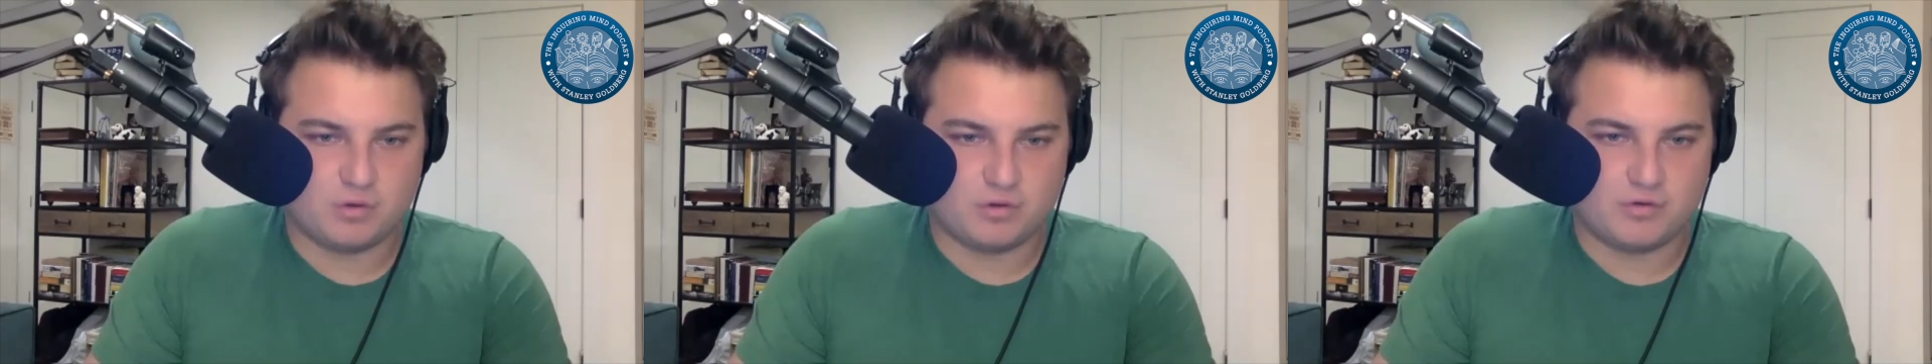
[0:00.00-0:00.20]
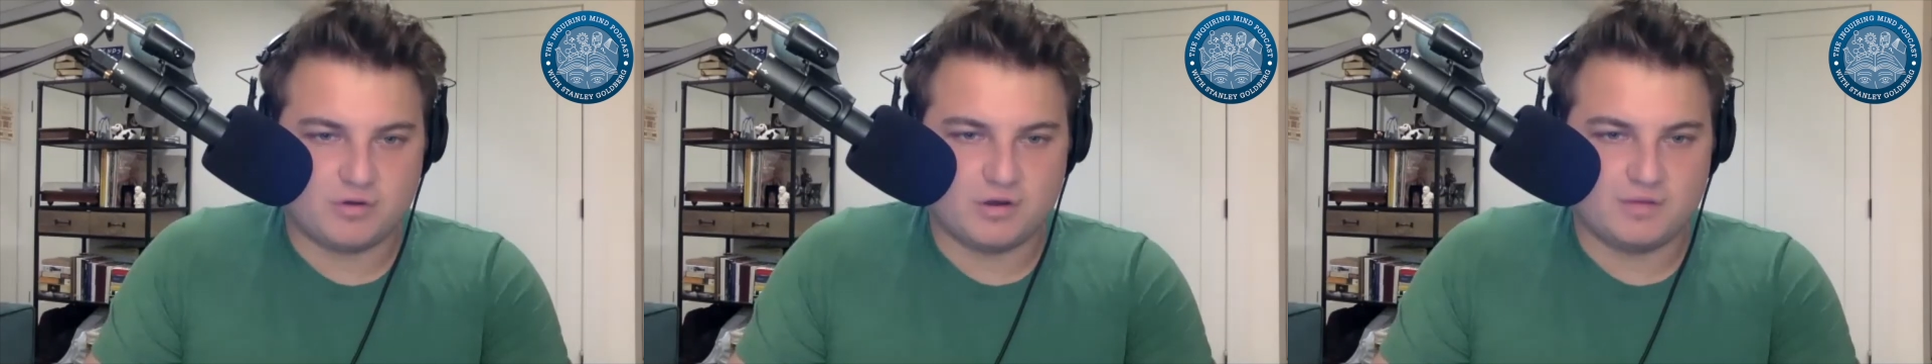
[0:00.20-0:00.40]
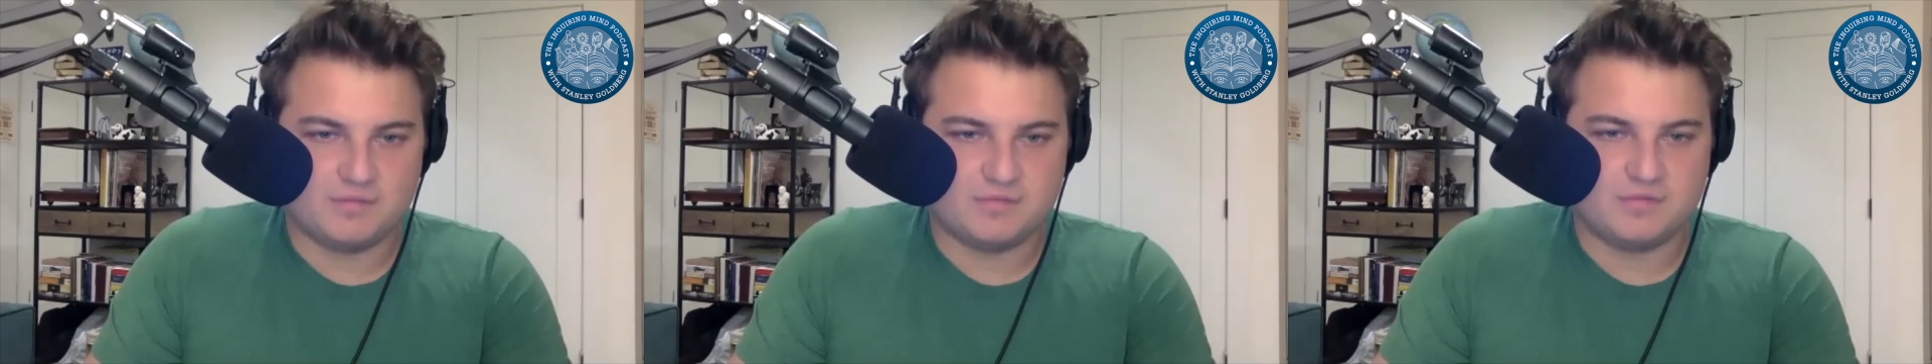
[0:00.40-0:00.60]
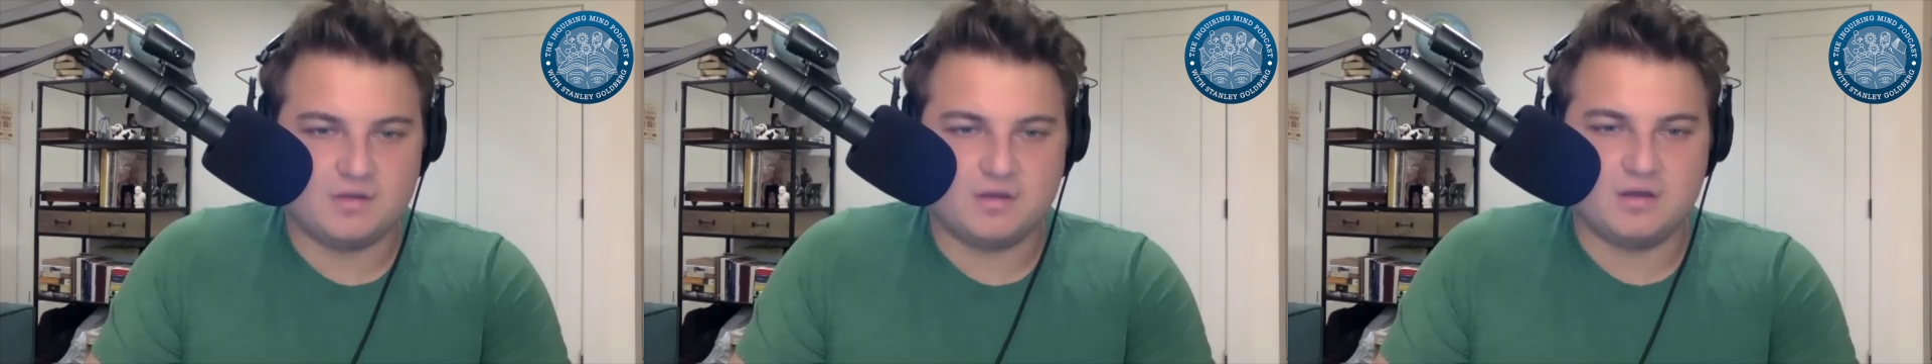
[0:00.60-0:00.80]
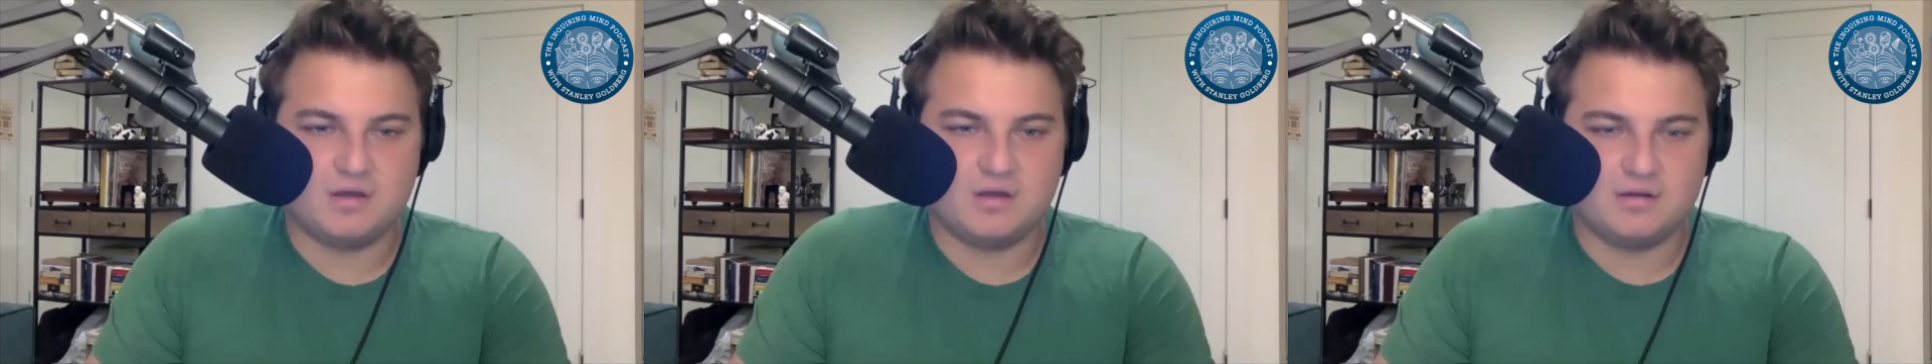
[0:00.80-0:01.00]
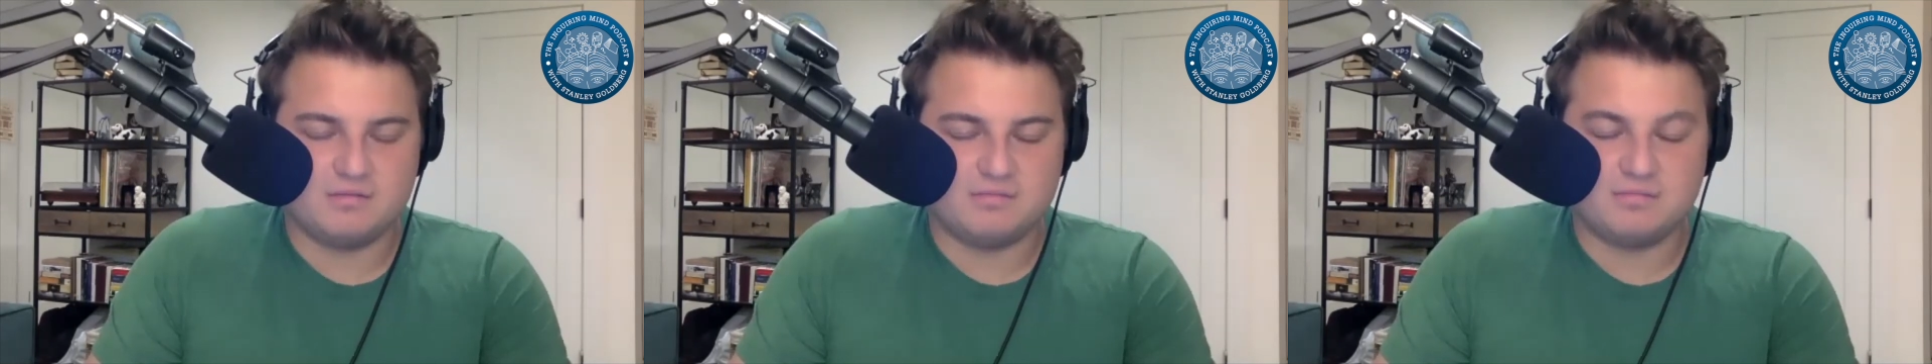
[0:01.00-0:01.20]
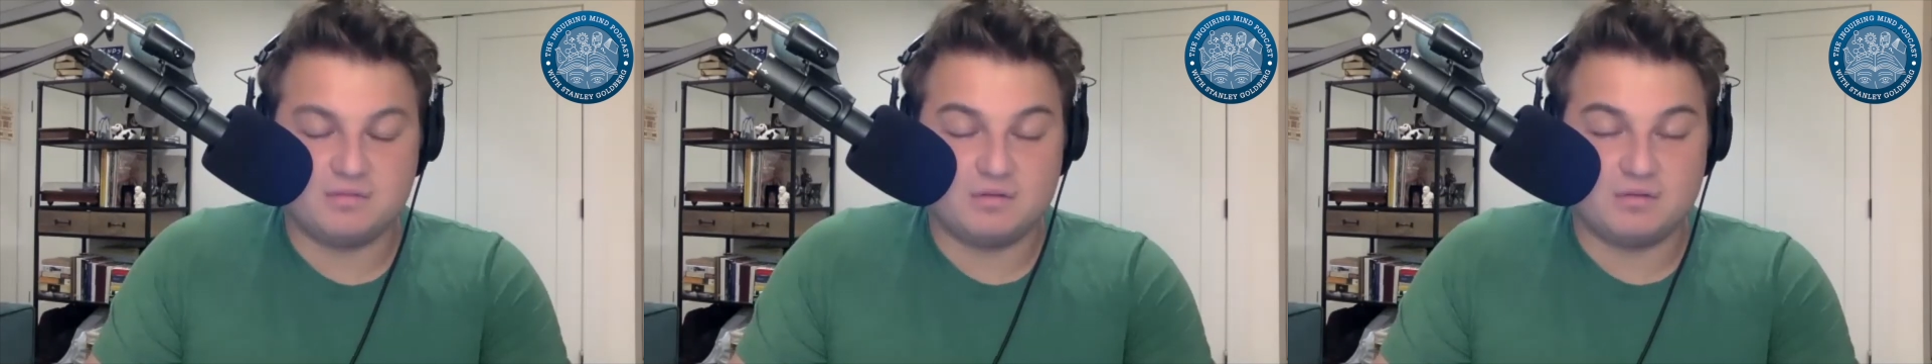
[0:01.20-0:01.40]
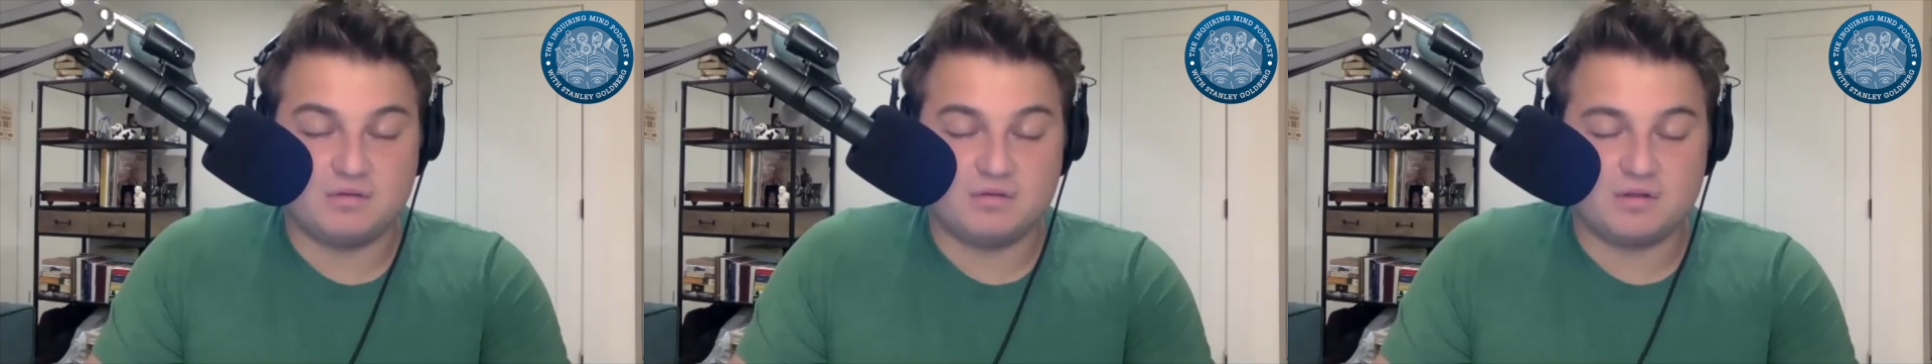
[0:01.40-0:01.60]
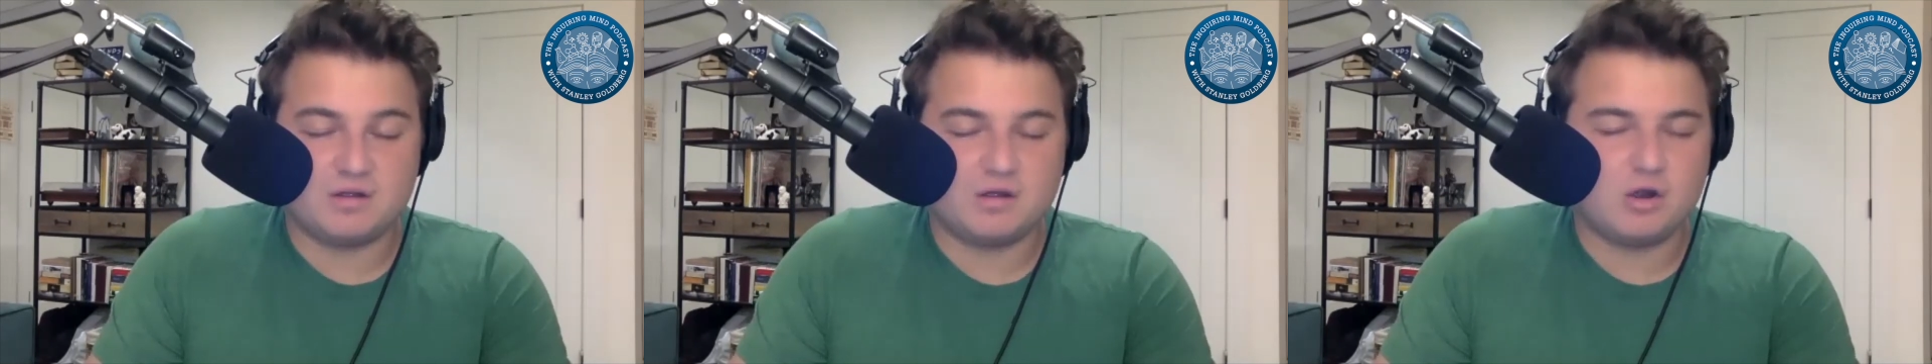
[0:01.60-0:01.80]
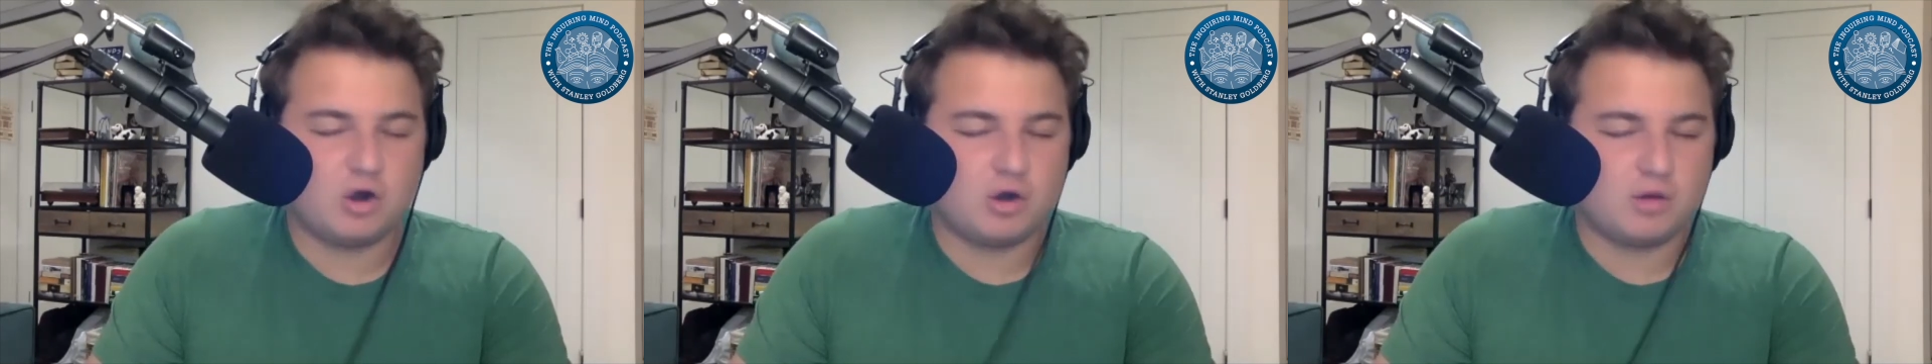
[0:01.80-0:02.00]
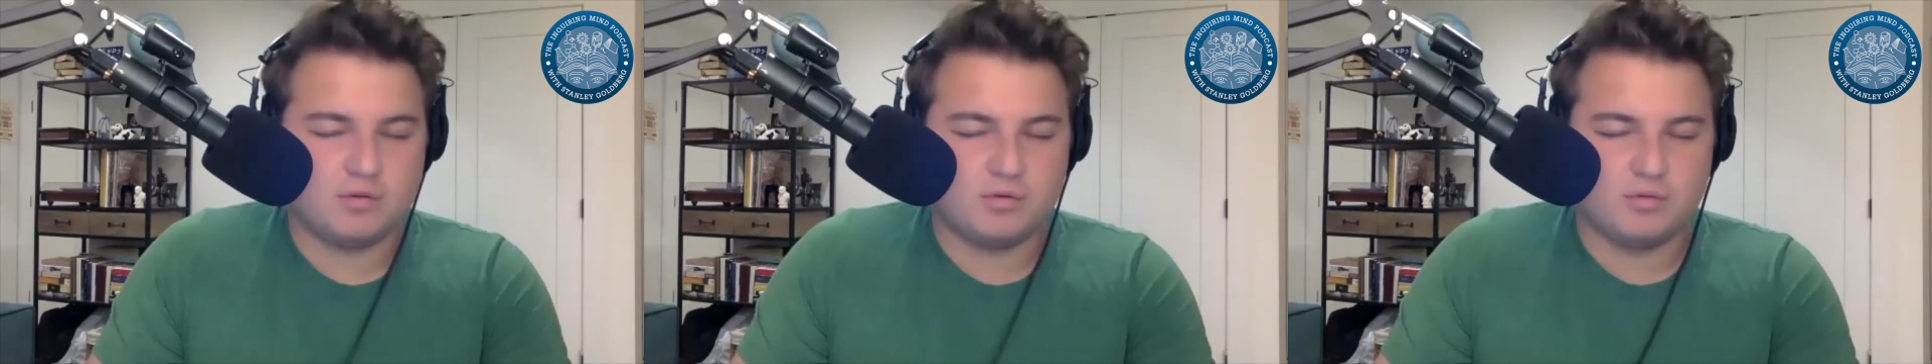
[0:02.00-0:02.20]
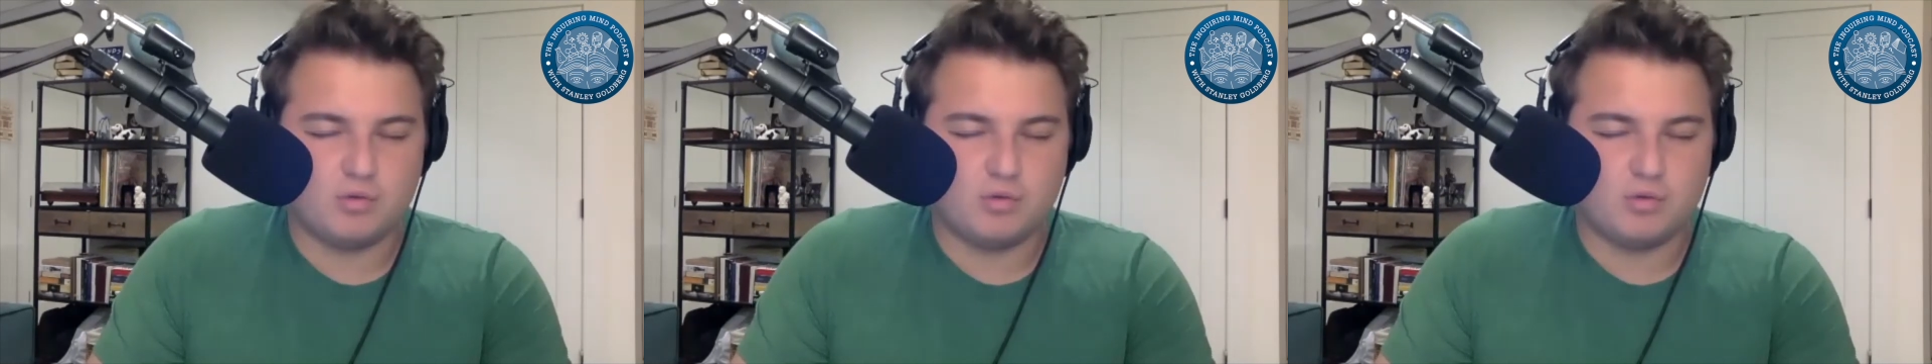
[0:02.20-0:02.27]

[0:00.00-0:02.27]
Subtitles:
crime, horrible